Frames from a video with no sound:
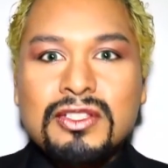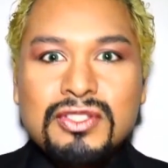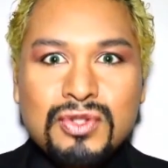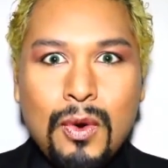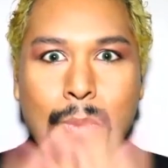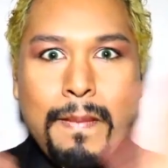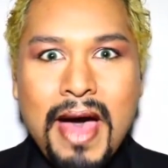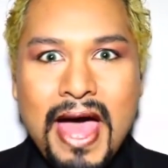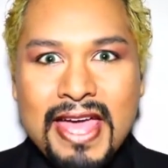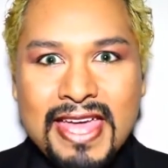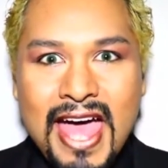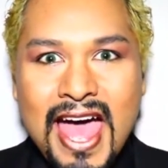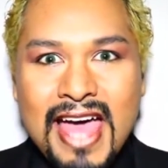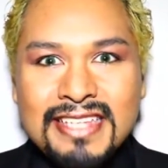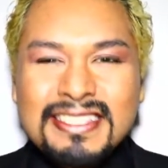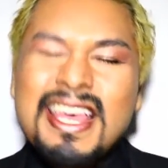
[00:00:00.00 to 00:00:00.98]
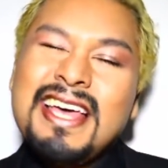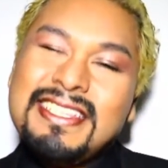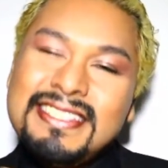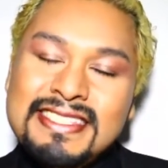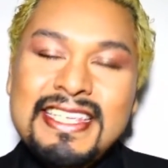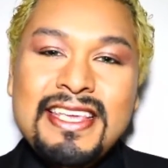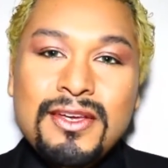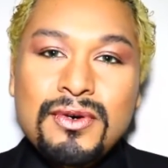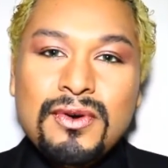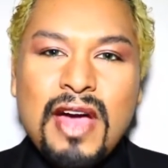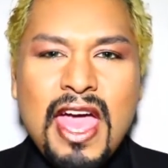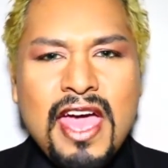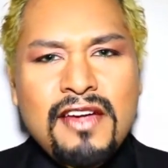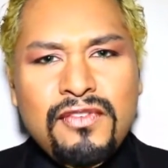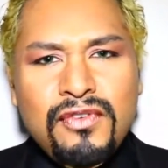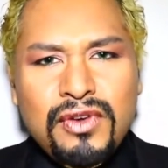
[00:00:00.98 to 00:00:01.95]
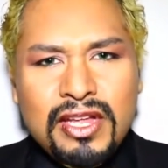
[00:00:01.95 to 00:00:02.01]
So bye guys. See you
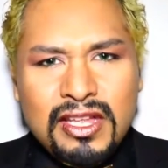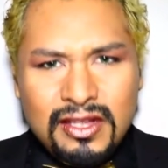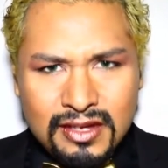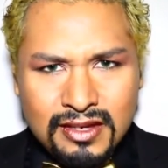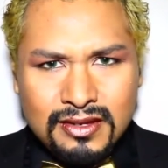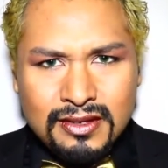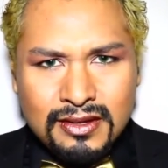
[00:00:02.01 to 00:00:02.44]
every...